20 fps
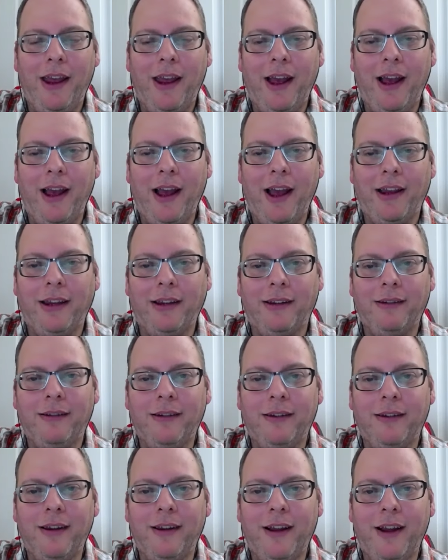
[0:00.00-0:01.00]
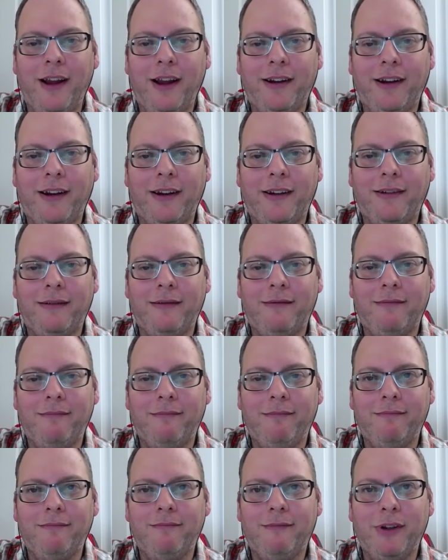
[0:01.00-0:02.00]
I, I,
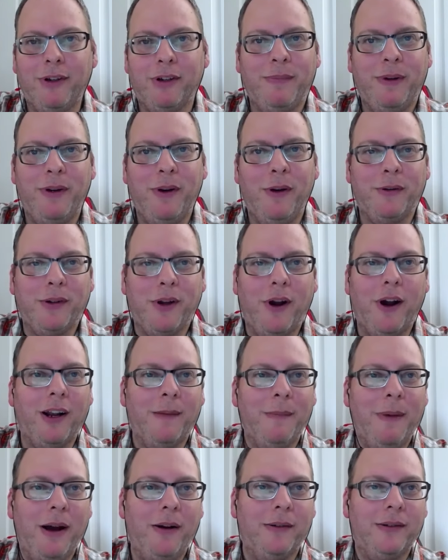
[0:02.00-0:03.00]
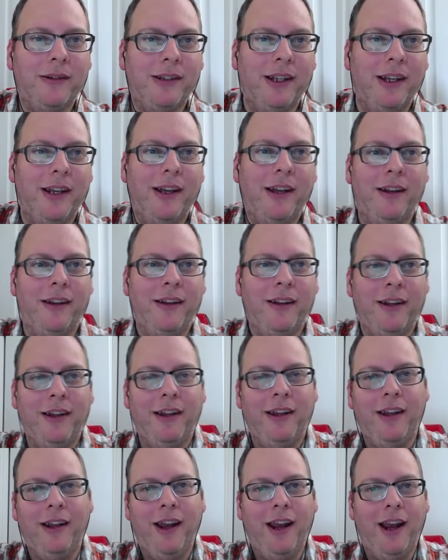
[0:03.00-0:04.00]
there's been no talk about uh,
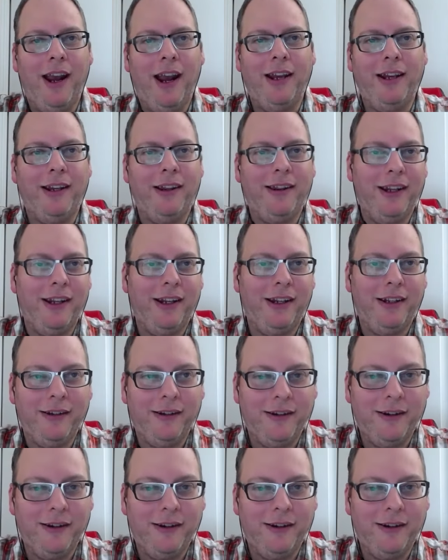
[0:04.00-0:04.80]
anything